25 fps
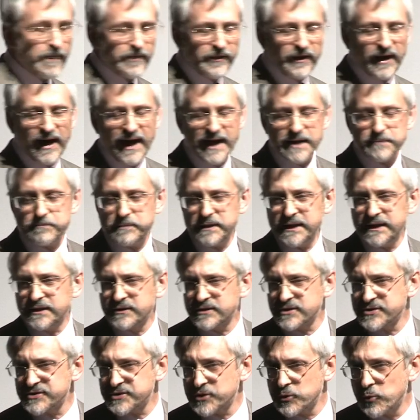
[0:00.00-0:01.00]
There had
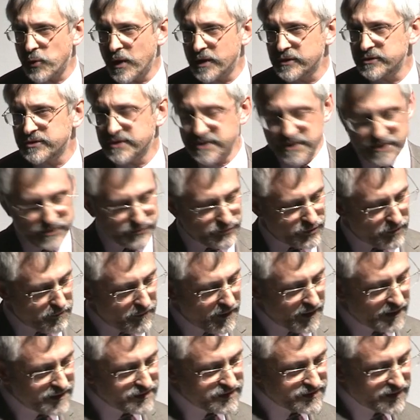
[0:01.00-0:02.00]
been, as you won't need
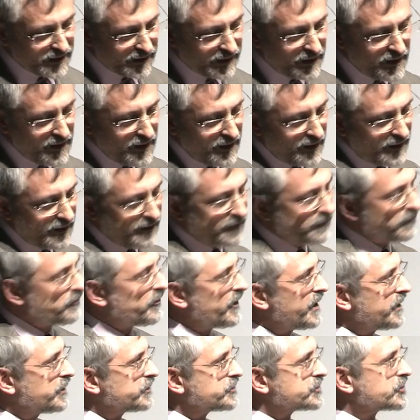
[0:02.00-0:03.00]
reminding, a
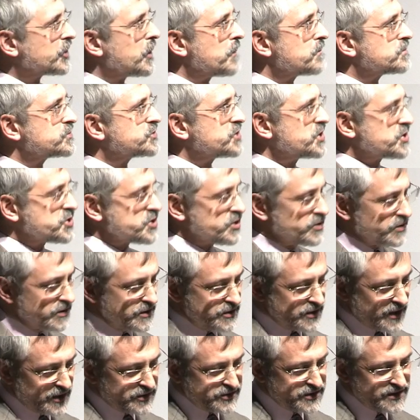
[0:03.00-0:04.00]
failed competition
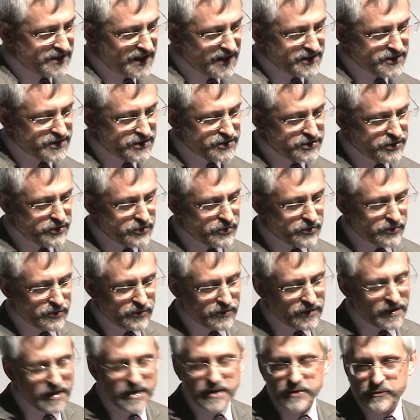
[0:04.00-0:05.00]
in
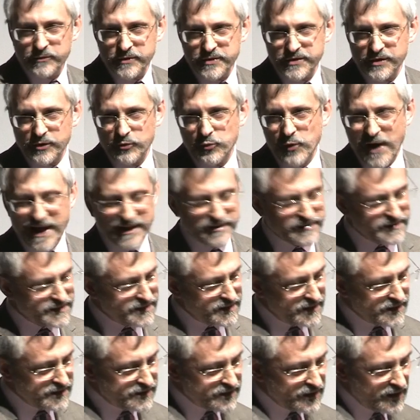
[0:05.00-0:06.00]
1982 with a
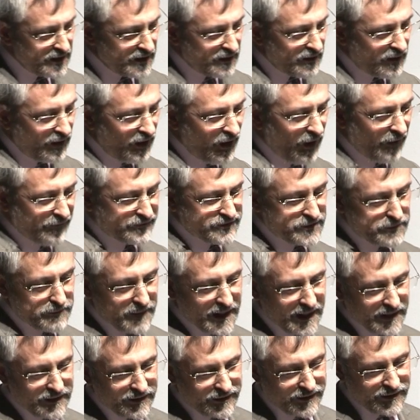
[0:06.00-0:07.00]
rancid
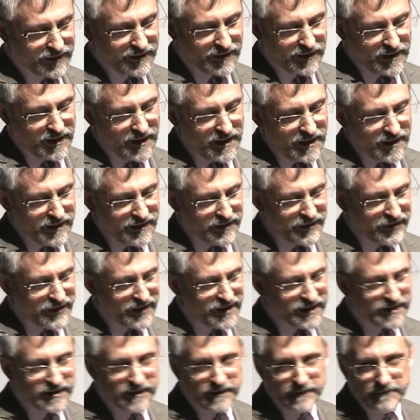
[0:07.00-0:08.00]
aftermath.
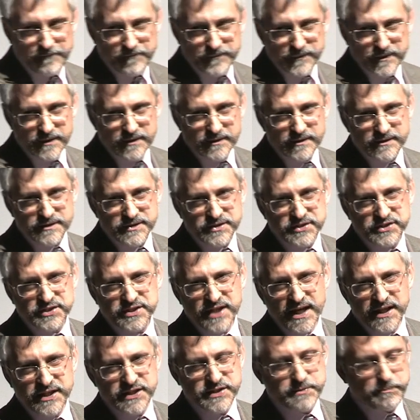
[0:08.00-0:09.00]
The
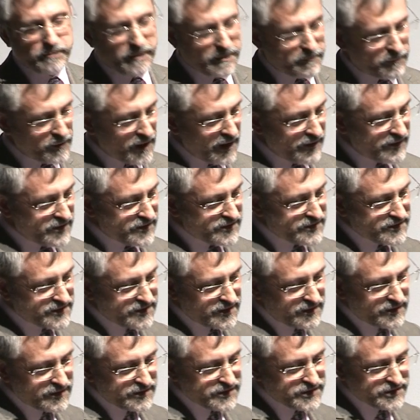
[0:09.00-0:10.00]
Sainsbury
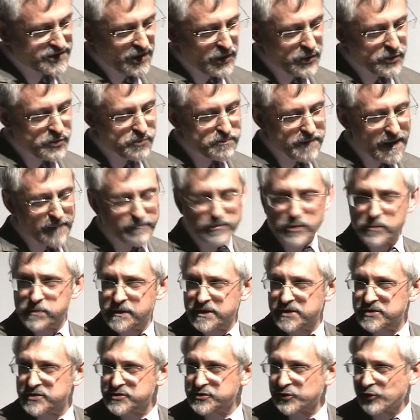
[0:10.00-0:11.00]
brothers, so
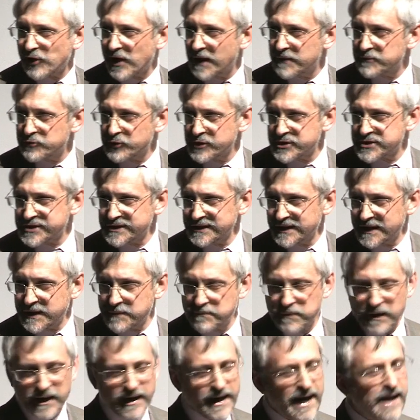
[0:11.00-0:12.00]
memorably described
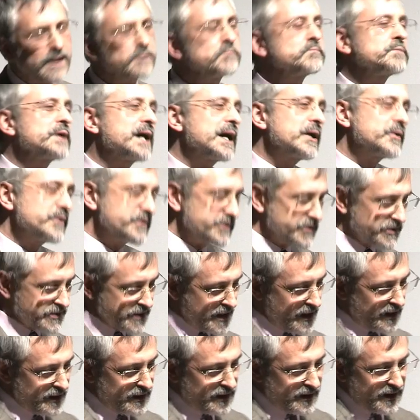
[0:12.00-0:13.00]
recently by Alan
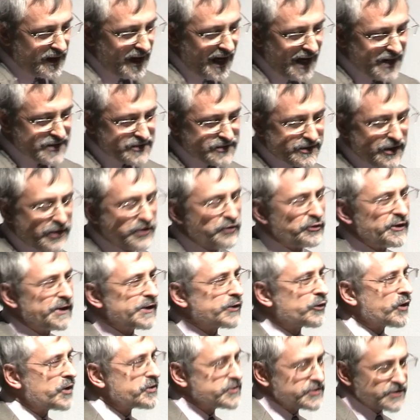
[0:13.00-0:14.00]
Powers as the
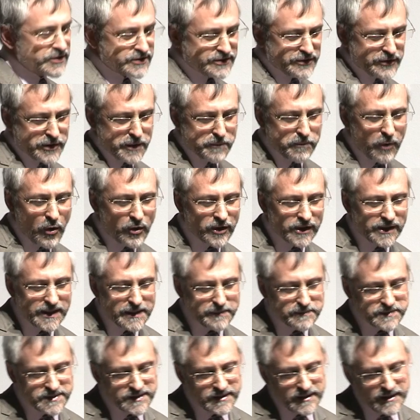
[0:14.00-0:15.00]
three grocers of the
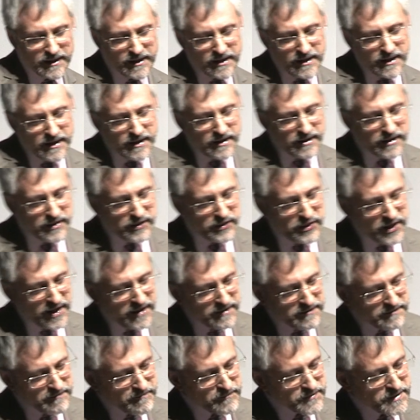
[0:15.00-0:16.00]
apocalypse,
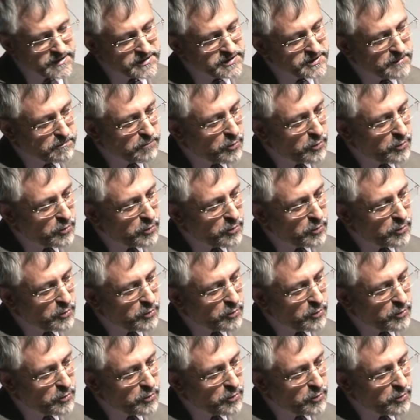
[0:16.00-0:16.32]
then